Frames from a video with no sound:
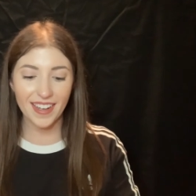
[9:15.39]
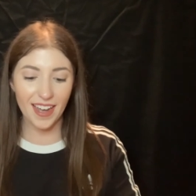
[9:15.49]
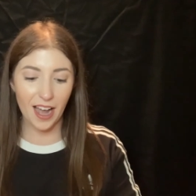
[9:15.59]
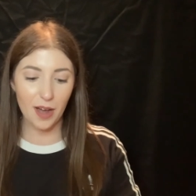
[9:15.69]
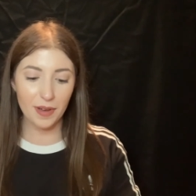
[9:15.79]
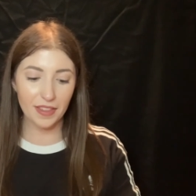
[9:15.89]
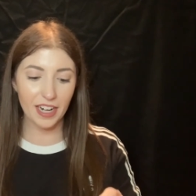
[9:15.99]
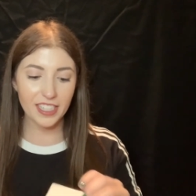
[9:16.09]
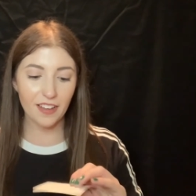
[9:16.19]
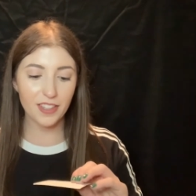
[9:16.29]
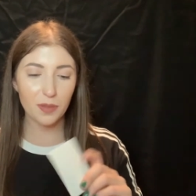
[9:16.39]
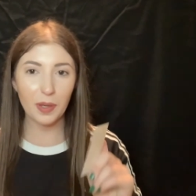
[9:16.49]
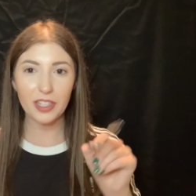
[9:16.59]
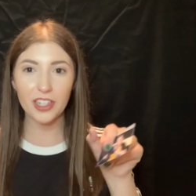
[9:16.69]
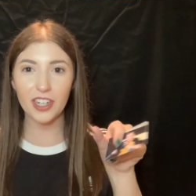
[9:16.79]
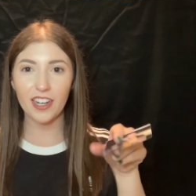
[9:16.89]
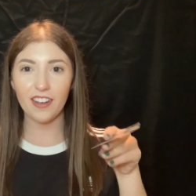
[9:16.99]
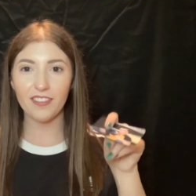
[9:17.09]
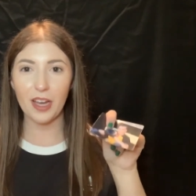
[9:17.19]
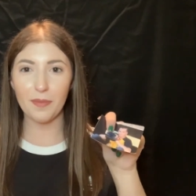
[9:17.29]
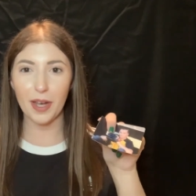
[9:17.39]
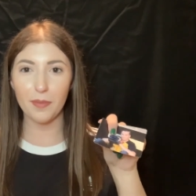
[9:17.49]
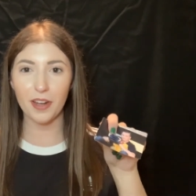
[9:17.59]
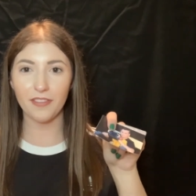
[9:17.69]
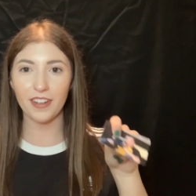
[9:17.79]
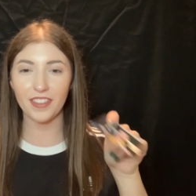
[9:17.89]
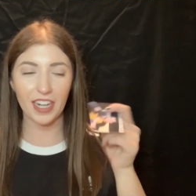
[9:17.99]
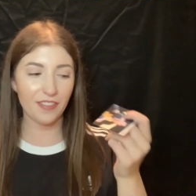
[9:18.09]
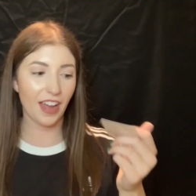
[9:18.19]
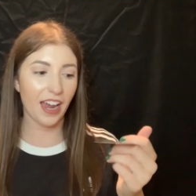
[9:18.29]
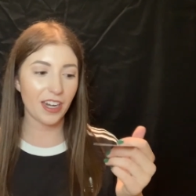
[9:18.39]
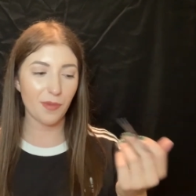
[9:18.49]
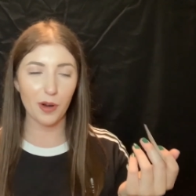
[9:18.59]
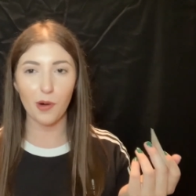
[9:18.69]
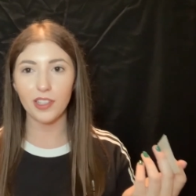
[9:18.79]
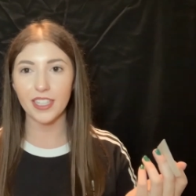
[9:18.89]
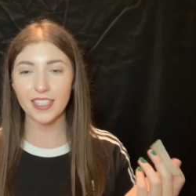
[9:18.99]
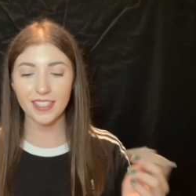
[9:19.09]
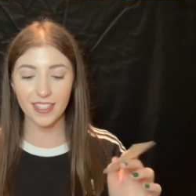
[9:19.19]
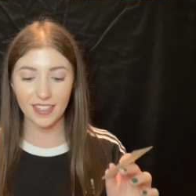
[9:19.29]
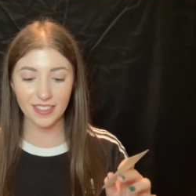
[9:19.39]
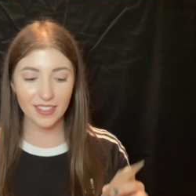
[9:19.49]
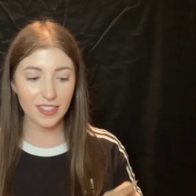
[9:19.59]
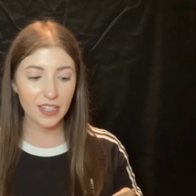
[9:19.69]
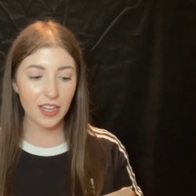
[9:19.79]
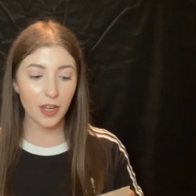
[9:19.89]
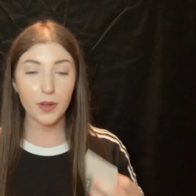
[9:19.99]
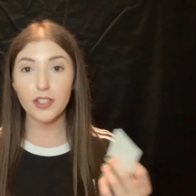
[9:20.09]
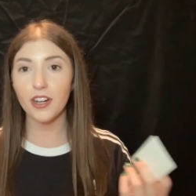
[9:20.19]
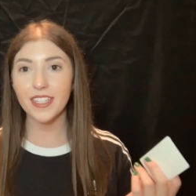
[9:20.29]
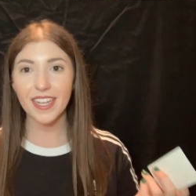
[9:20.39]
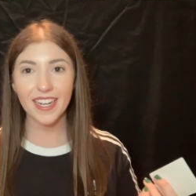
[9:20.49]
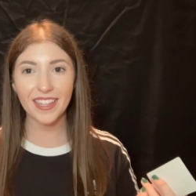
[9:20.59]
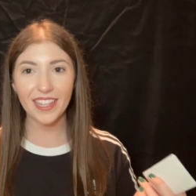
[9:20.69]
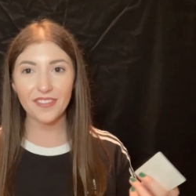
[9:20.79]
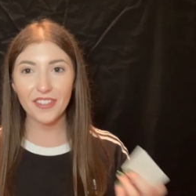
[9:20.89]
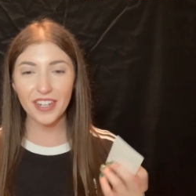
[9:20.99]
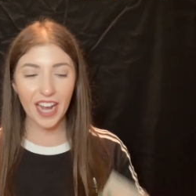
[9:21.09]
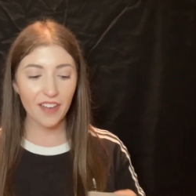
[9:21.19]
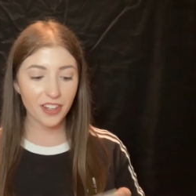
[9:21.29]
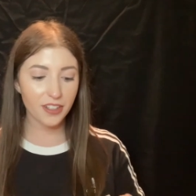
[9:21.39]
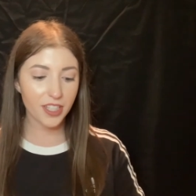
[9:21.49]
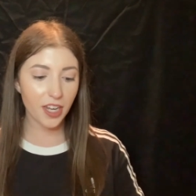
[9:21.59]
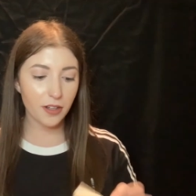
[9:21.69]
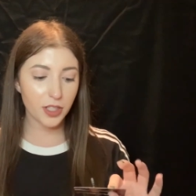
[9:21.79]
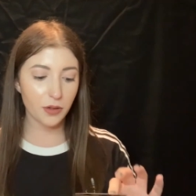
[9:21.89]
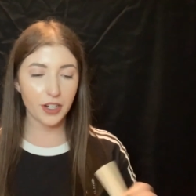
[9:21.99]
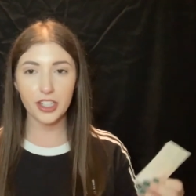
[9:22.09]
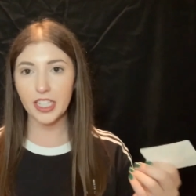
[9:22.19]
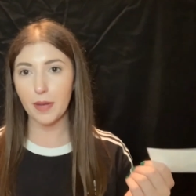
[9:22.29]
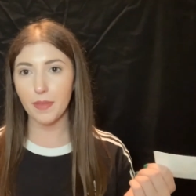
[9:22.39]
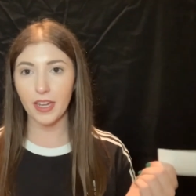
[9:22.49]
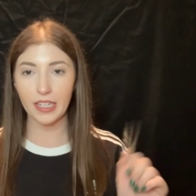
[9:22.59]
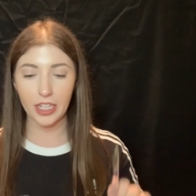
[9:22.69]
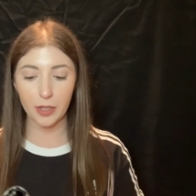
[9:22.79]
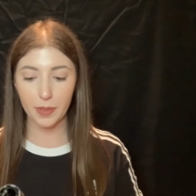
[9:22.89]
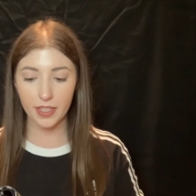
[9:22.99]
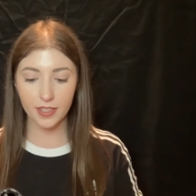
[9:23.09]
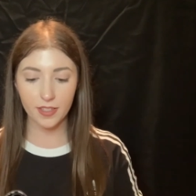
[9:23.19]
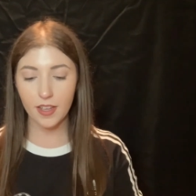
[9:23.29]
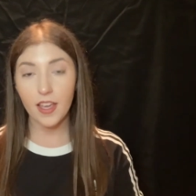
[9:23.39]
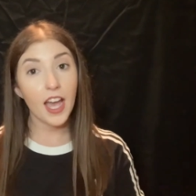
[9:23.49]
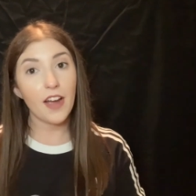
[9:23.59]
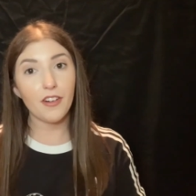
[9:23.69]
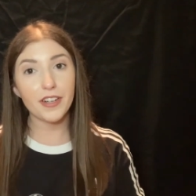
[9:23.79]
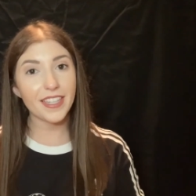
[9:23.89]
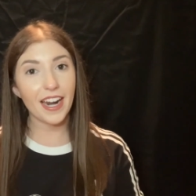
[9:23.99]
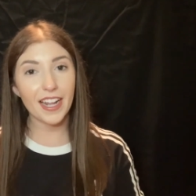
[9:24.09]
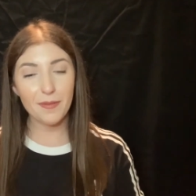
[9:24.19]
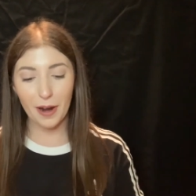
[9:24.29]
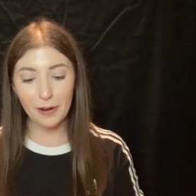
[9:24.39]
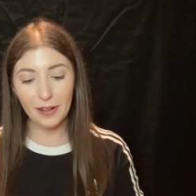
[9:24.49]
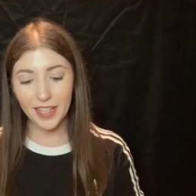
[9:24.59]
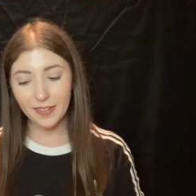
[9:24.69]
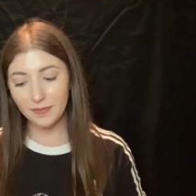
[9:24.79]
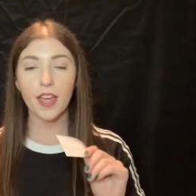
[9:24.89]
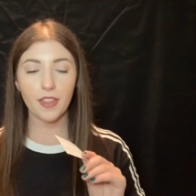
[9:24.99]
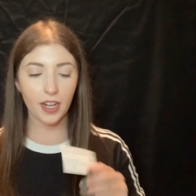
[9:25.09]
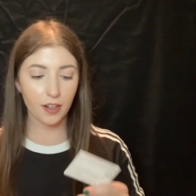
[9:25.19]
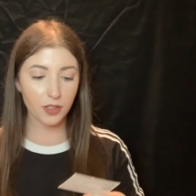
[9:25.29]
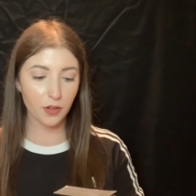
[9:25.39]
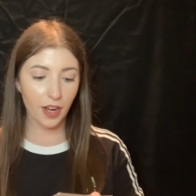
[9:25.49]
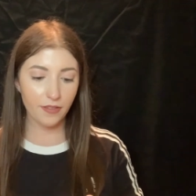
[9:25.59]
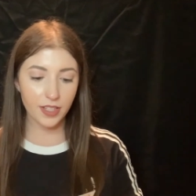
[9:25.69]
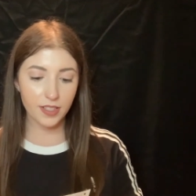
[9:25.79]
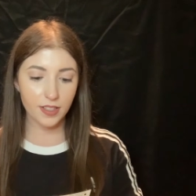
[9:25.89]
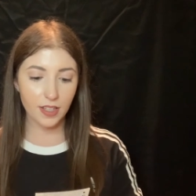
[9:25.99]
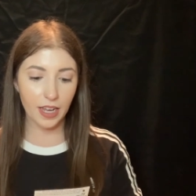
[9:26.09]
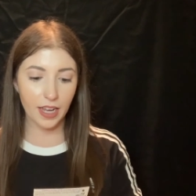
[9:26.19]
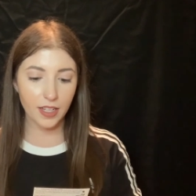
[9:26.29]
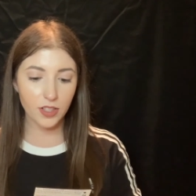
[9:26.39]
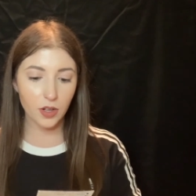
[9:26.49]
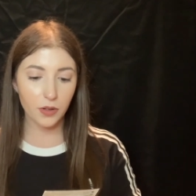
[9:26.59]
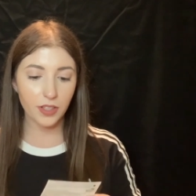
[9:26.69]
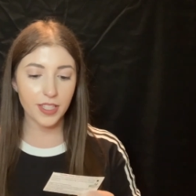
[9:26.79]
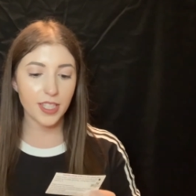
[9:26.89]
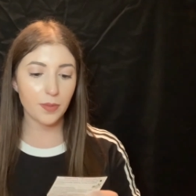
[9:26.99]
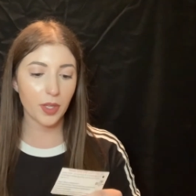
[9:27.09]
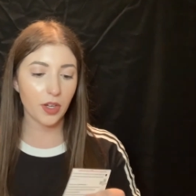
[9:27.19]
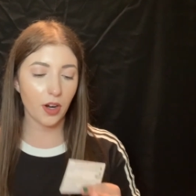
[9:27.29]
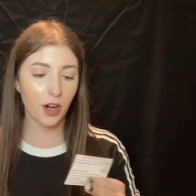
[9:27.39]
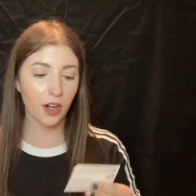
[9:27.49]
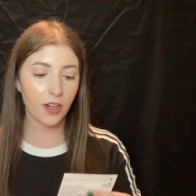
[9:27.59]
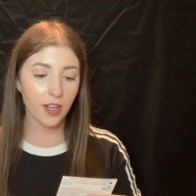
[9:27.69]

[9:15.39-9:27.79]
And then I just have this picture of my boyfriend that I've had in my wallet since we started dating like 4.5 years ago, so I just keep that in here because I've always had it in my wallet. And then I also have this hands-only CPR